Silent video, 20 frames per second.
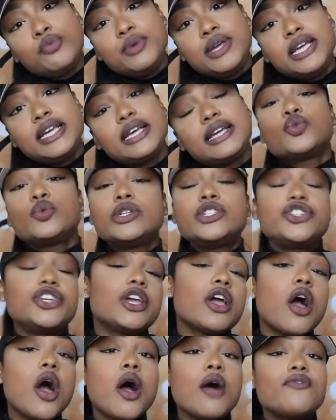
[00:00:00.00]
be
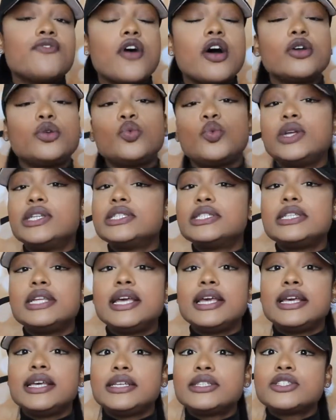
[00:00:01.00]
switching off on
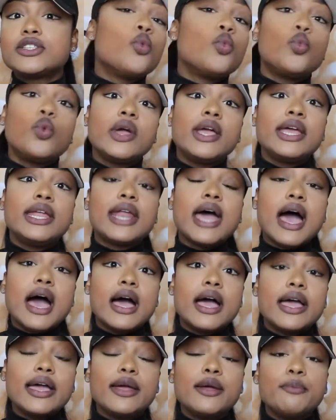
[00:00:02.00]
Wednesdays when
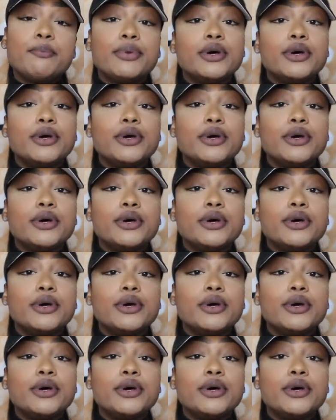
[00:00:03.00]
I